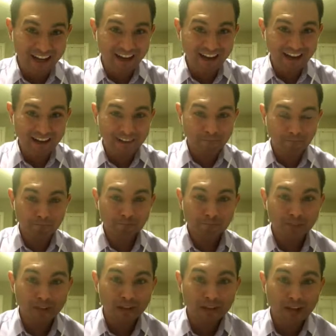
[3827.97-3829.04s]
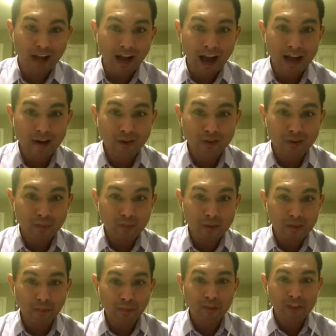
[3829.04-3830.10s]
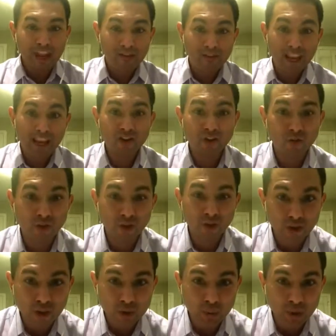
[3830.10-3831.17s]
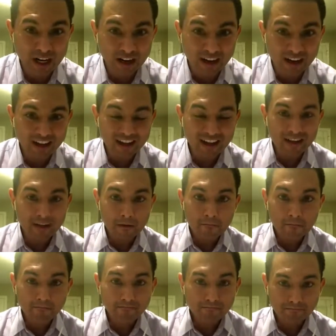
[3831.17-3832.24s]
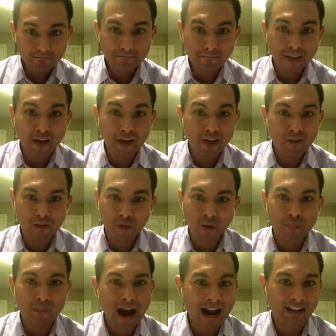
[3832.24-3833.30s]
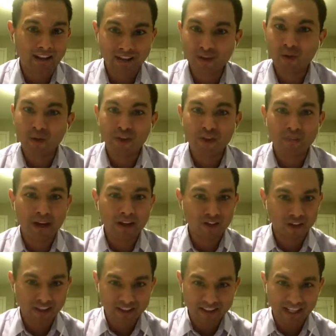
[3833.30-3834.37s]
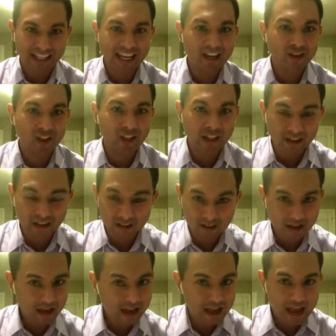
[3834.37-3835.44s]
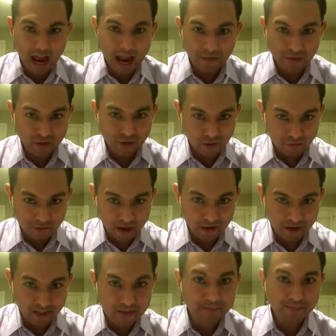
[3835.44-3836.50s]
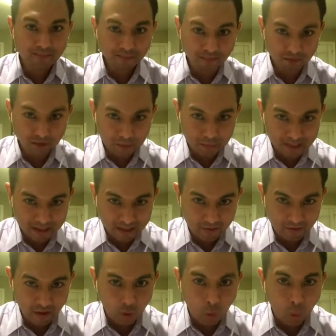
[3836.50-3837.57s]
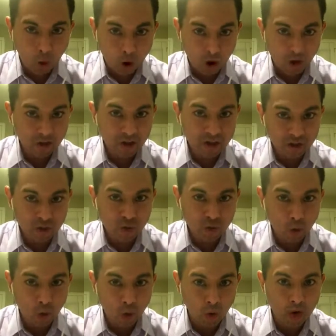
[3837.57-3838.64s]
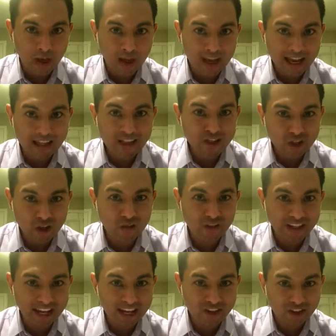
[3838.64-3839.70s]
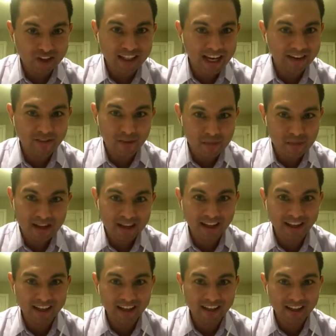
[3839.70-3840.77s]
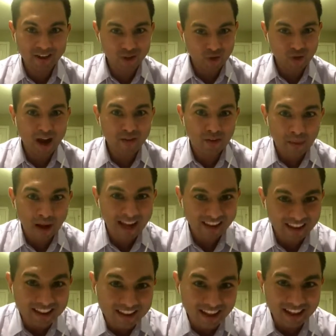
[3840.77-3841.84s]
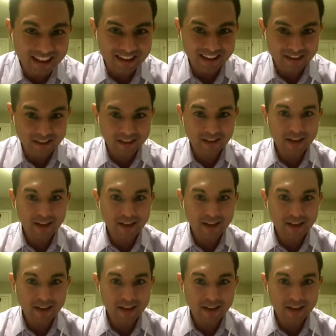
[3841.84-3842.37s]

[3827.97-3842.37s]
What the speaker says: I know some people in the aviation field where they're interviewing pilots or specialists like engineers, and there's a very specific quality control and certifications they have to meet. Like, do you have a pilot's license?